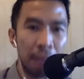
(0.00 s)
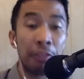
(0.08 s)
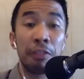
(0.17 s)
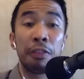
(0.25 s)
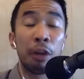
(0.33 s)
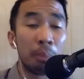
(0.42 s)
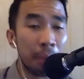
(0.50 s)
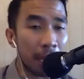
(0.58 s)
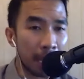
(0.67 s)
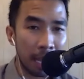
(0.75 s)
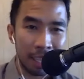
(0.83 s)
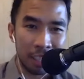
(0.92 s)
and
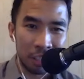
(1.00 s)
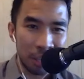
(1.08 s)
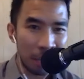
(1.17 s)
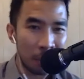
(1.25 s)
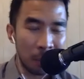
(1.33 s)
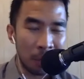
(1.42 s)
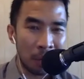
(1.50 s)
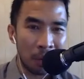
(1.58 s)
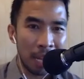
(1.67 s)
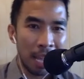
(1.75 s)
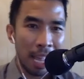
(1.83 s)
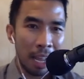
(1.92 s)
filmmaking in general,
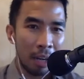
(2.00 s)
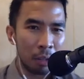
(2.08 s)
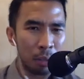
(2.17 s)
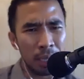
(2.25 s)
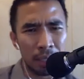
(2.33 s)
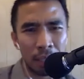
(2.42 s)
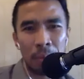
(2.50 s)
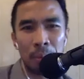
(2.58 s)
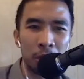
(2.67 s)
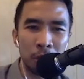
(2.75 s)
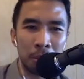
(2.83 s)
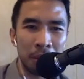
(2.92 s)
and as well as
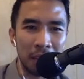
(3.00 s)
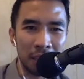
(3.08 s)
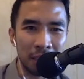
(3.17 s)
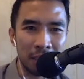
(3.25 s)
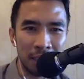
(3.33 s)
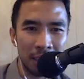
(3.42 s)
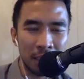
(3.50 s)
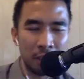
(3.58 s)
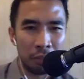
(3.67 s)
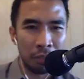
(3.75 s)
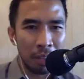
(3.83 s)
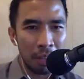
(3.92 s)
commercial production, because
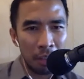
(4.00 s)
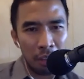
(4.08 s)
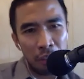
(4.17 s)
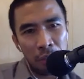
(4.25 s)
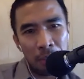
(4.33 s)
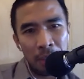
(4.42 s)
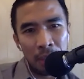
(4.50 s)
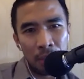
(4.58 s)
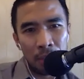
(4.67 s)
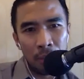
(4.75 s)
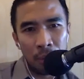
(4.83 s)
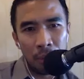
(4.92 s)
you've been
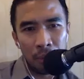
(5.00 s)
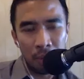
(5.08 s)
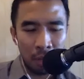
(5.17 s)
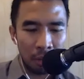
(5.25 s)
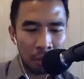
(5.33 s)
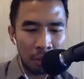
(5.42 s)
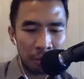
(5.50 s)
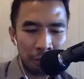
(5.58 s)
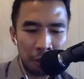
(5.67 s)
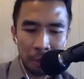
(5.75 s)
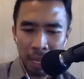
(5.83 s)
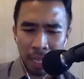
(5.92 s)
through,
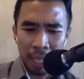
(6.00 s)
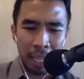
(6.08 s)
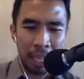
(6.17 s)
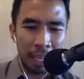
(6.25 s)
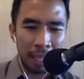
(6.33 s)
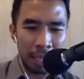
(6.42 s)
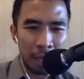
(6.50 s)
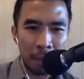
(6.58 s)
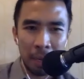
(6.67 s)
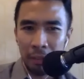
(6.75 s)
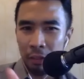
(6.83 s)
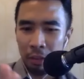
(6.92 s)
filmmaking,
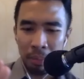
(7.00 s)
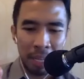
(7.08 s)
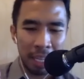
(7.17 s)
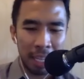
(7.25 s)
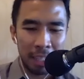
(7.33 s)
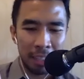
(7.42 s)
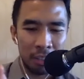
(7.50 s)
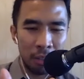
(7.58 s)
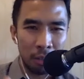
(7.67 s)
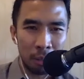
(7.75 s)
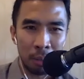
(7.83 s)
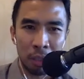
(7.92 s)
independent filmmaking to
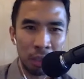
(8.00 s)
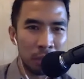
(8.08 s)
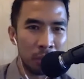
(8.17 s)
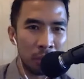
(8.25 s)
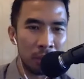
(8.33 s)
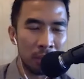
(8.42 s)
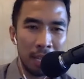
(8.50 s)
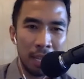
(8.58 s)
commercials